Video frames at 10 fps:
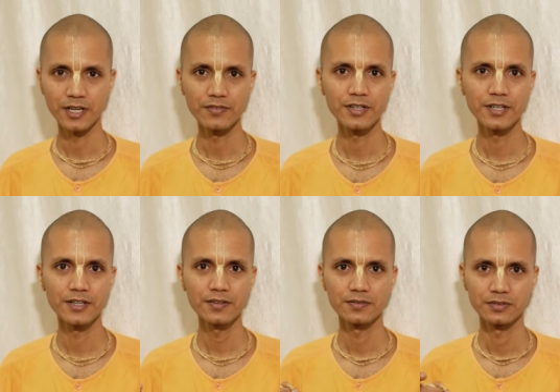every
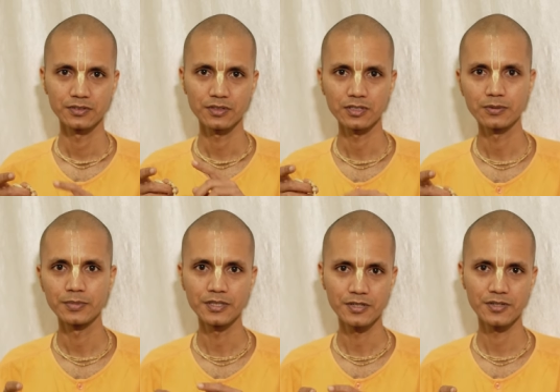day on the
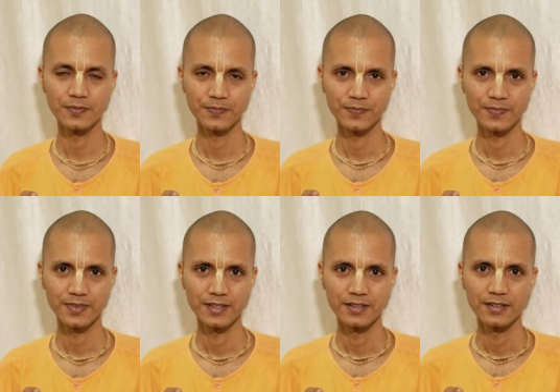beats.
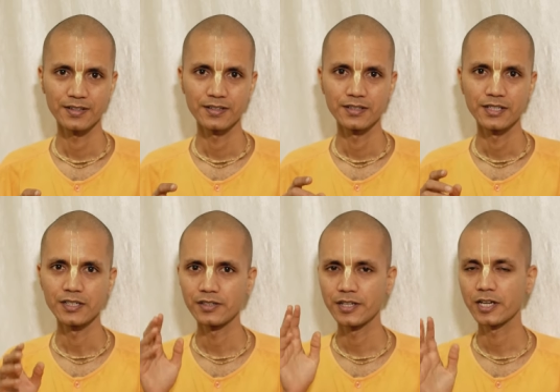
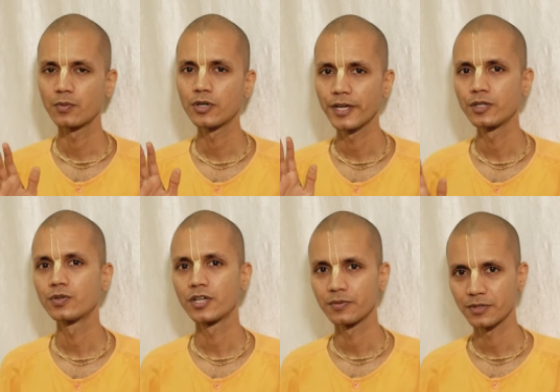It will take about eight
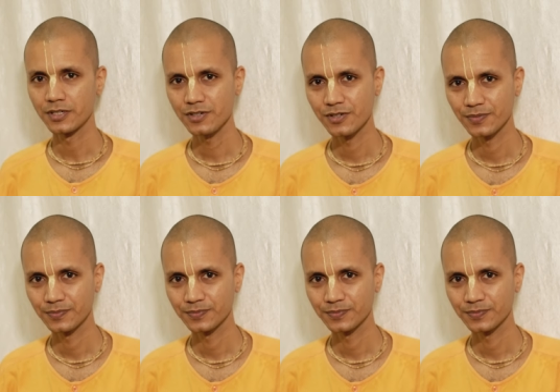to ten minutes.